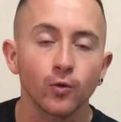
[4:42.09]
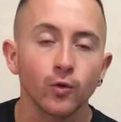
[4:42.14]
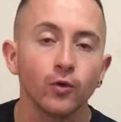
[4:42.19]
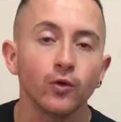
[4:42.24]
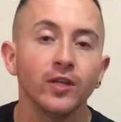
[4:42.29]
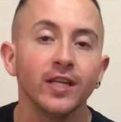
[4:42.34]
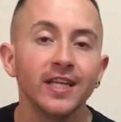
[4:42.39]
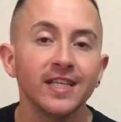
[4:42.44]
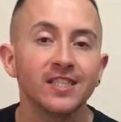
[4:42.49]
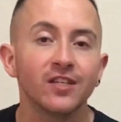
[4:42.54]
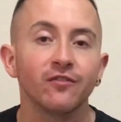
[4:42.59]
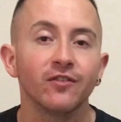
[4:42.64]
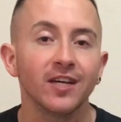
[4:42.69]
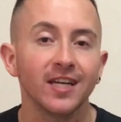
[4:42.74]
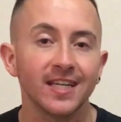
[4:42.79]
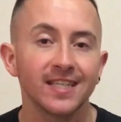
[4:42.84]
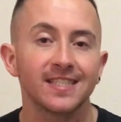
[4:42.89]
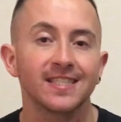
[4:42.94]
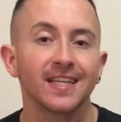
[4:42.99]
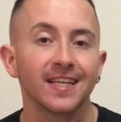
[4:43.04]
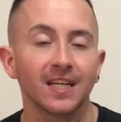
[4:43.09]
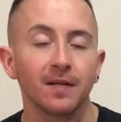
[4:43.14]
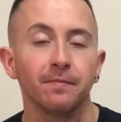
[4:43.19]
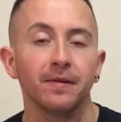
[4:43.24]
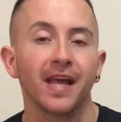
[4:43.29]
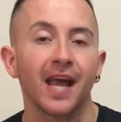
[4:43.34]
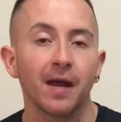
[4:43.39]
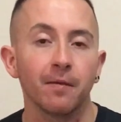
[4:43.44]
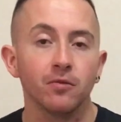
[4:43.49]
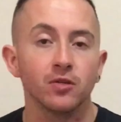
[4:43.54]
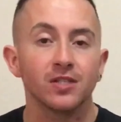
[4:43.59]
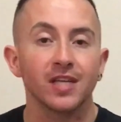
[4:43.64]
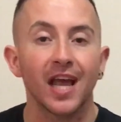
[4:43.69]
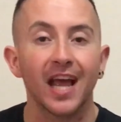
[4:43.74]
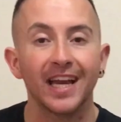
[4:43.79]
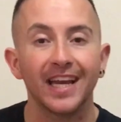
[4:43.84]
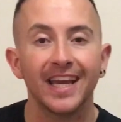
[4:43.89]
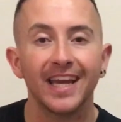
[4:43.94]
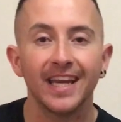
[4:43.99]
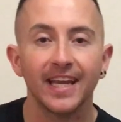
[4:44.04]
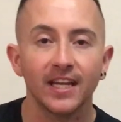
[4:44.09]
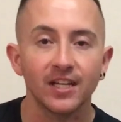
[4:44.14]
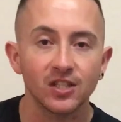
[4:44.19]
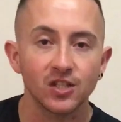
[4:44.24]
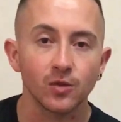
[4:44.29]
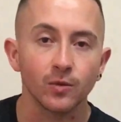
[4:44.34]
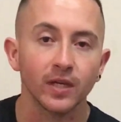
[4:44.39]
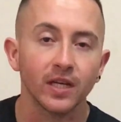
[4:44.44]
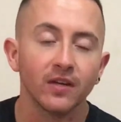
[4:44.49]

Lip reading: you need to realistically be able to adhere to it.